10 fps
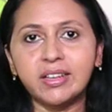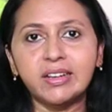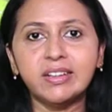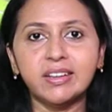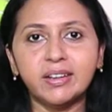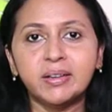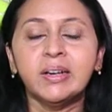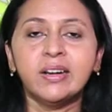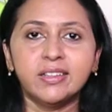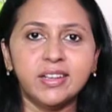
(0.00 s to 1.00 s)
and
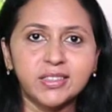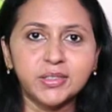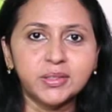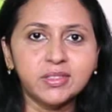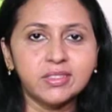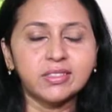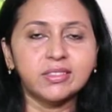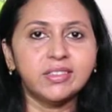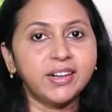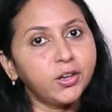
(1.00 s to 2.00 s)
desserts.
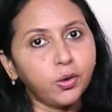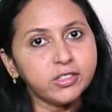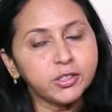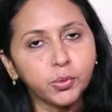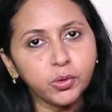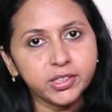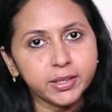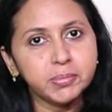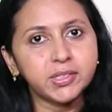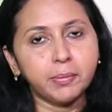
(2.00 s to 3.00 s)
There are lots more
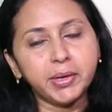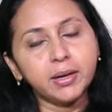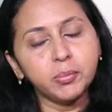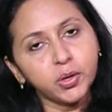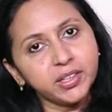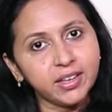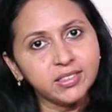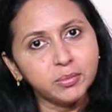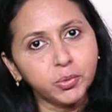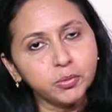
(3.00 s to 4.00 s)
tips coming up on
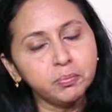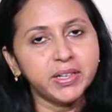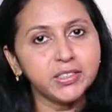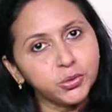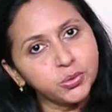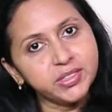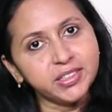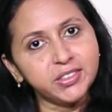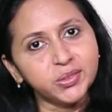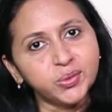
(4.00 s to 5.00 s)
Cakes and More. Please do stay
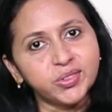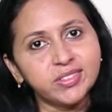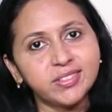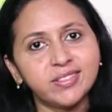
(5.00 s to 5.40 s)
tuned.